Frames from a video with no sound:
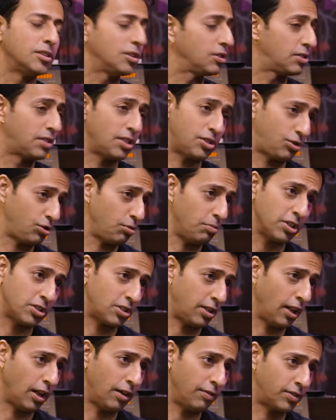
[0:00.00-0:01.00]
There's so
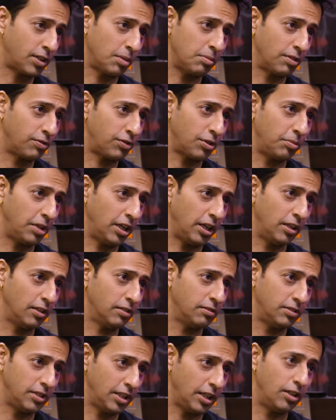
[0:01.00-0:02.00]
much love coming from
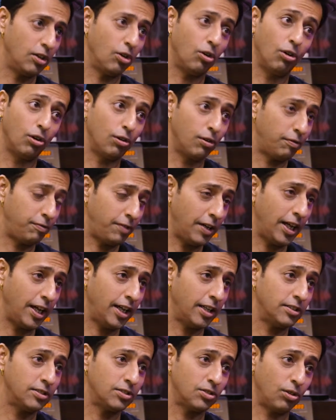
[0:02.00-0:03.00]
India, really. All your
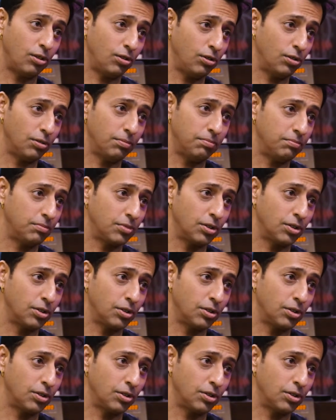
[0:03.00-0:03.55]
fans, all your,